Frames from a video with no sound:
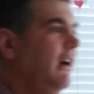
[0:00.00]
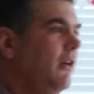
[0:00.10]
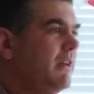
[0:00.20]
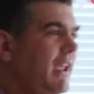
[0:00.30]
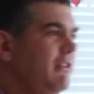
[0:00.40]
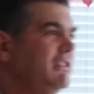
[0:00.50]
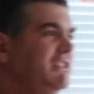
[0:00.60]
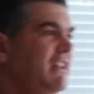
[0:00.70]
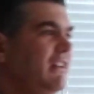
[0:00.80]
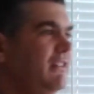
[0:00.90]
Okay,
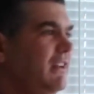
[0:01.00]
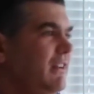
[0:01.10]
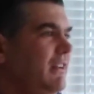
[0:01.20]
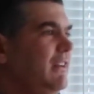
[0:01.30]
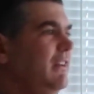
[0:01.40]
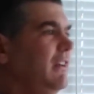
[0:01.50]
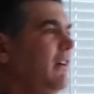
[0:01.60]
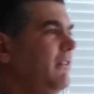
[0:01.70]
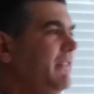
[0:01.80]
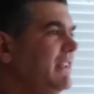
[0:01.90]
Christina,
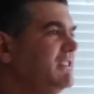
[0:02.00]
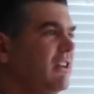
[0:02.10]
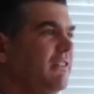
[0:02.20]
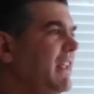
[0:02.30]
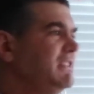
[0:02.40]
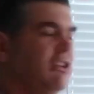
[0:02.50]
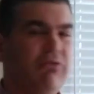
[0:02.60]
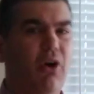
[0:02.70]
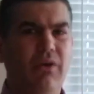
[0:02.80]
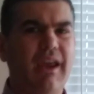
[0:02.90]

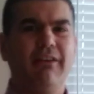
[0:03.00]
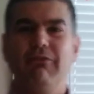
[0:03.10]
okay,